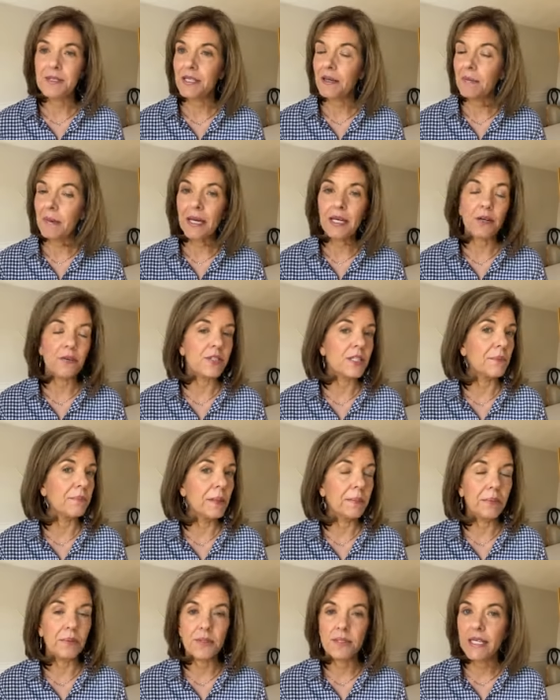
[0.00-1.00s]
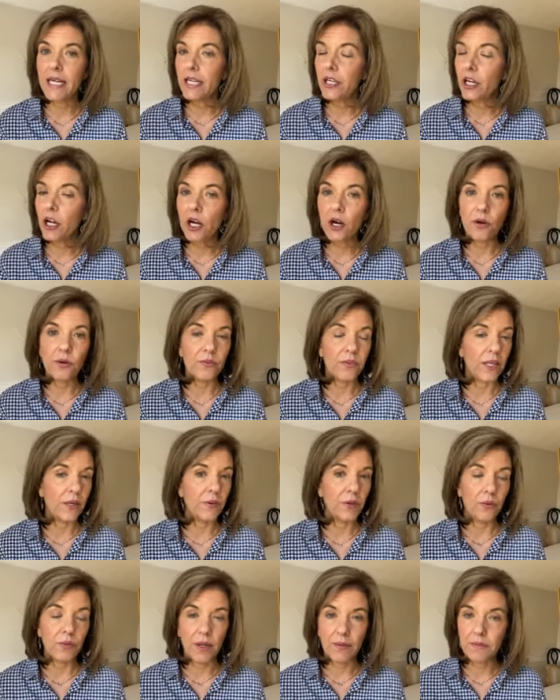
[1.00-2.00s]
Some I know some people say no,
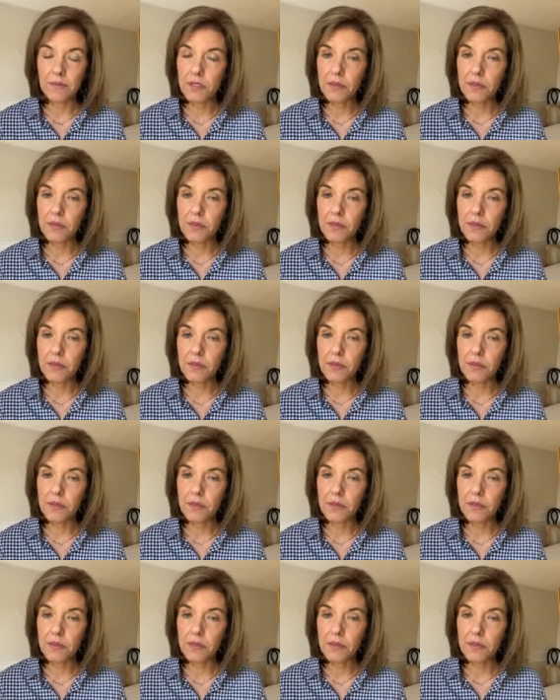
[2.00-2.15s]
they, you want